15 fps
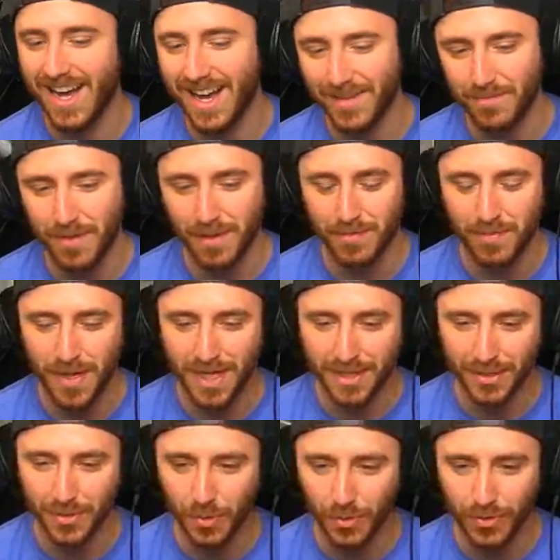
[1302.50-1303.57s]
I like peeked
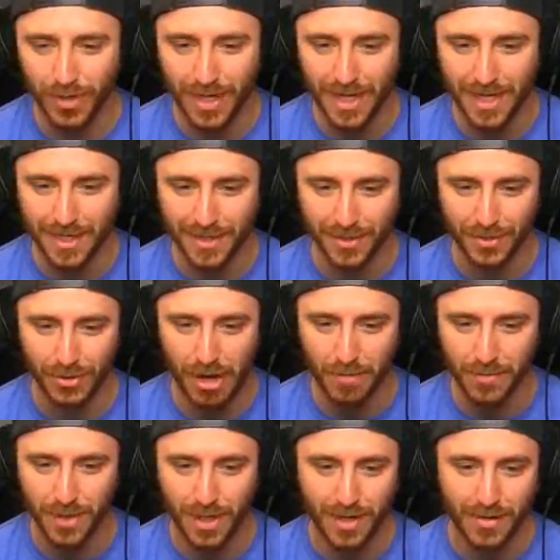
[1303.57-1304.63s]
a corner and he instantly drop
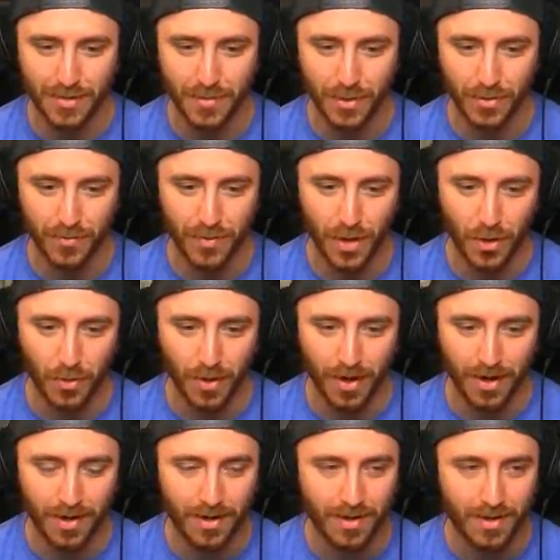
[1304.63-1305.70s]
shot in the middle of
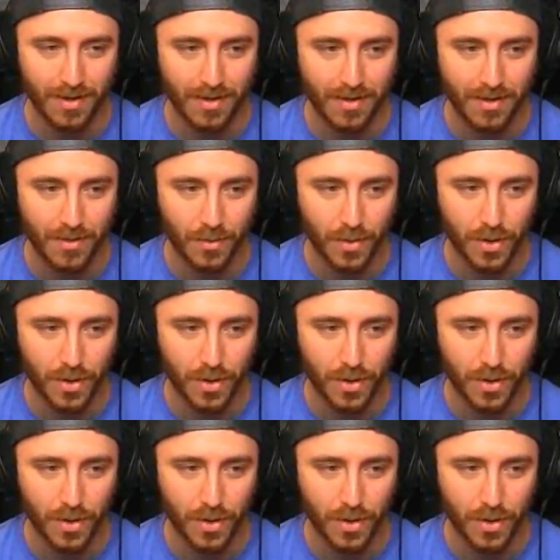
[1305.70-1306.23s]
nowhere with